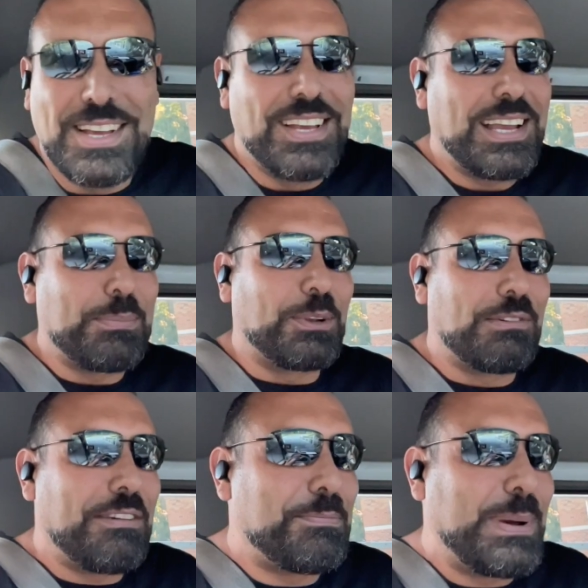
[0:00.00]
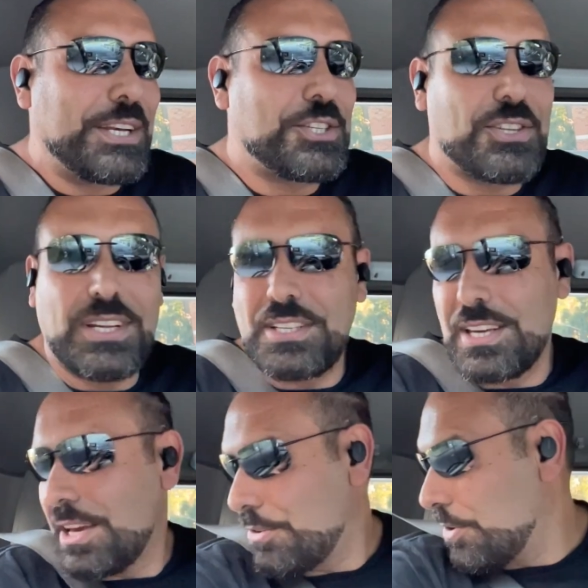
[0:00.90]
couple of rough patches I had to
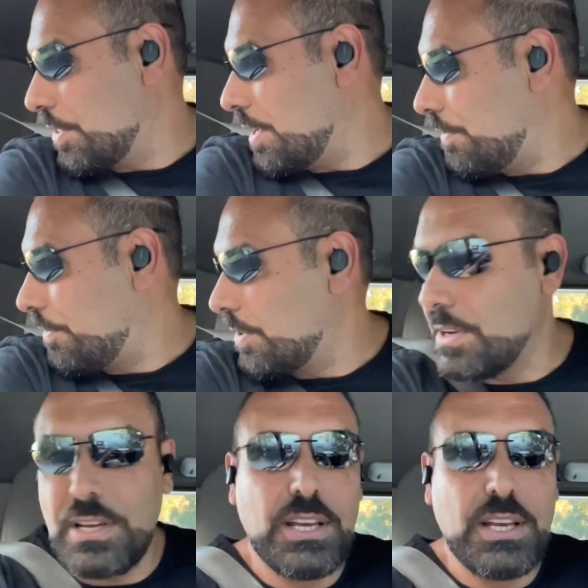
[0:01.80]
go through there for